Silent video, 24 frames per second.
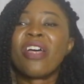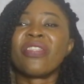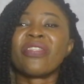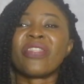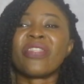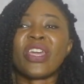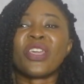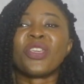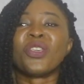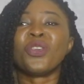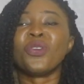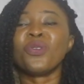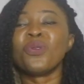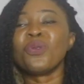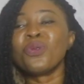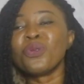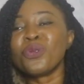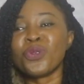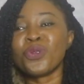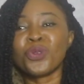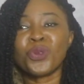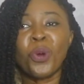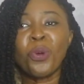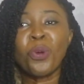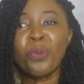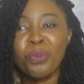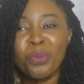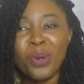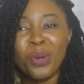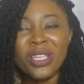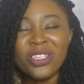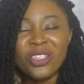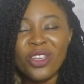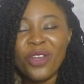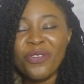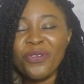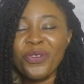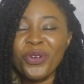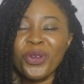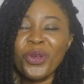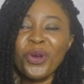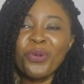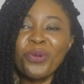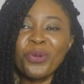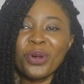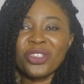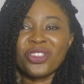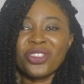thank you so much for
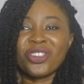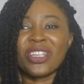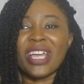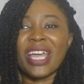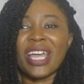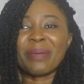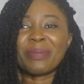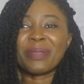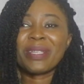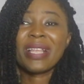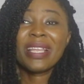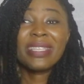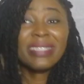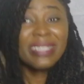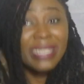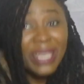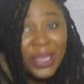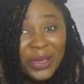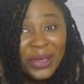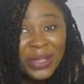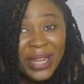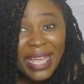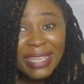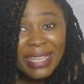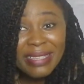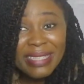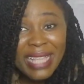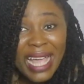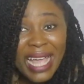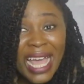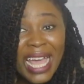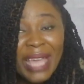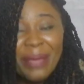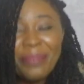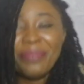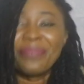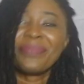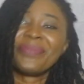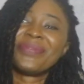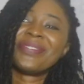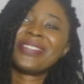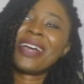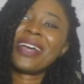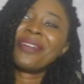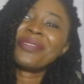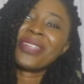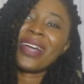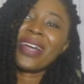your watch time i see you next time
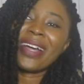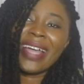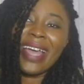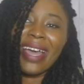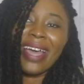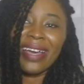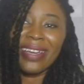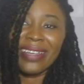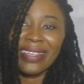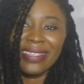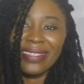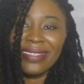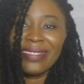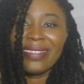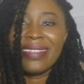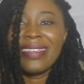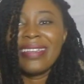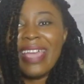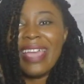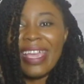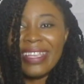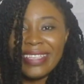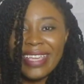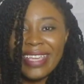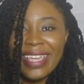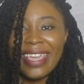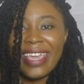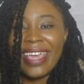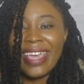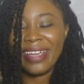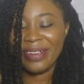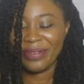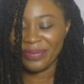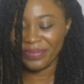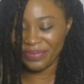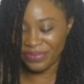ciao ciao guys and take care